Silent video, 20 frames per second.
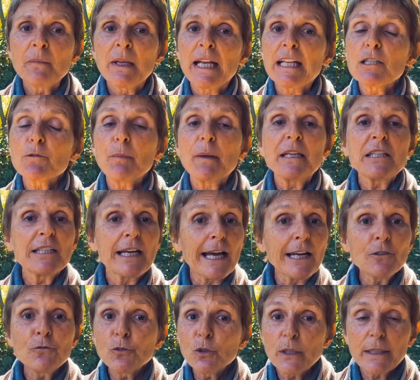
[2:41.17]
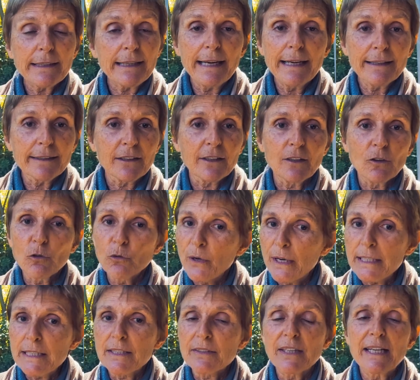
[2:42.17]
It's been done for Harare
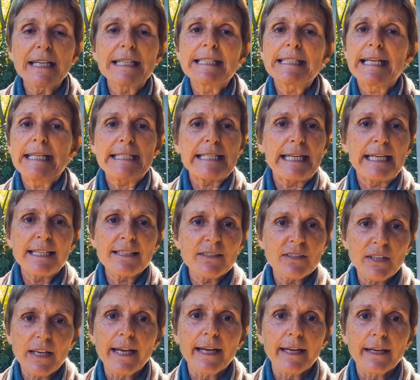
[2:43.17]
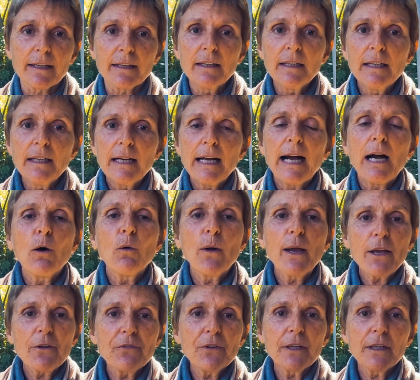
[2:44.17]
already. The gazetting is there.
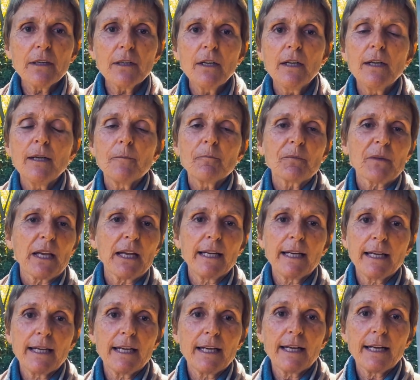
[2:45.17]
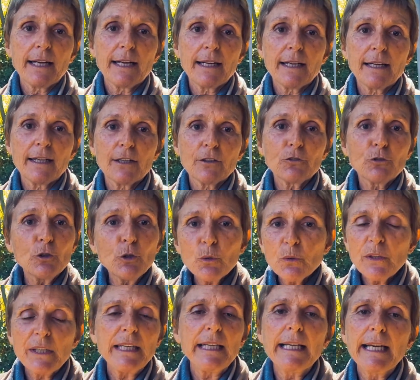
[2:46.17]
However, through
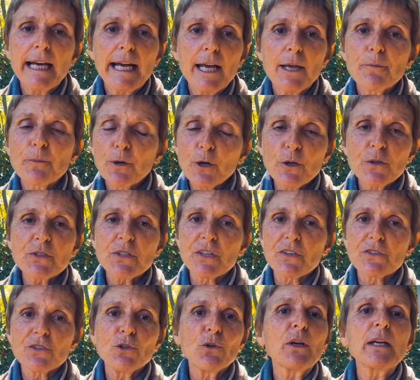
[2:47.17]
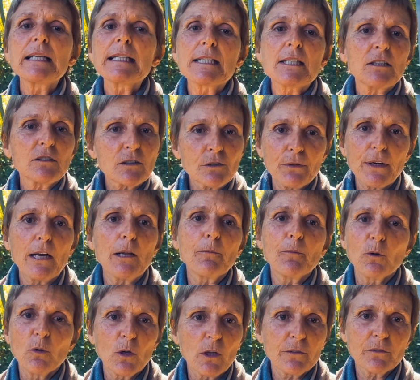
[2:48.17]
the EIA process, you can still
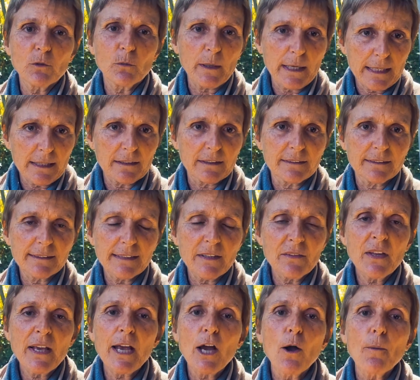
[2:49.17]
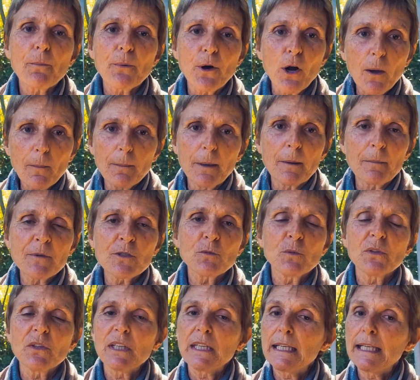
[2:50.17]
develop all over wetlands, and there are problems
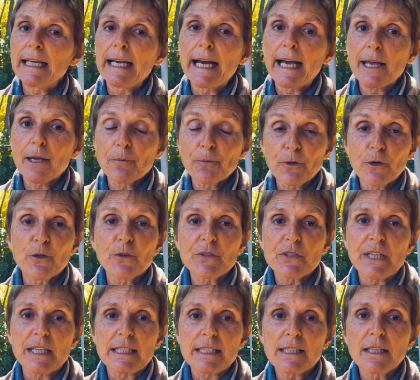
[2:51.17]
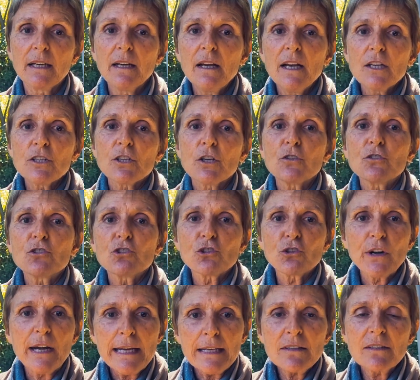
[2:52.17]
with the EIA process. So
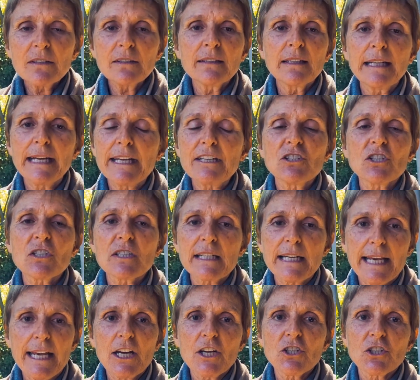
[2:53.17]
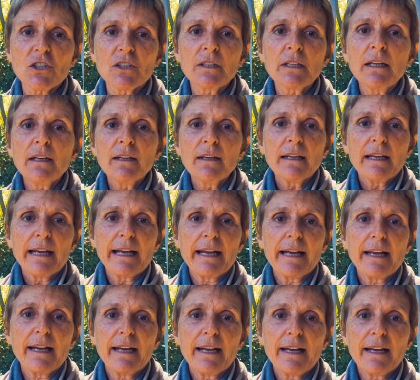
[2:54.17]
strengthen the legislation.
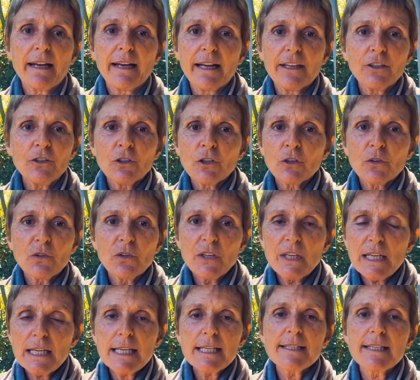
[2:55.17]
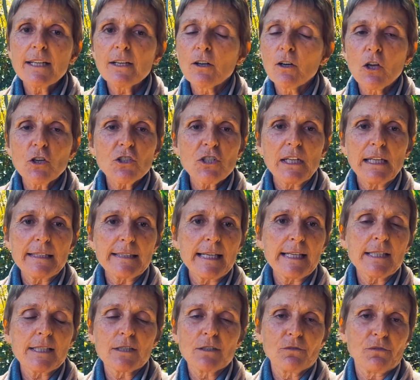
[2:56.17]
These ecologically
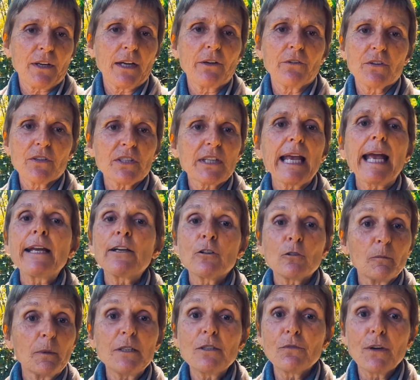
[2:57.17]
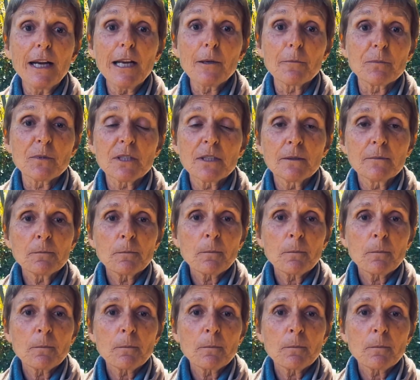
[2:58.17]
sensitive areas cannot be developed.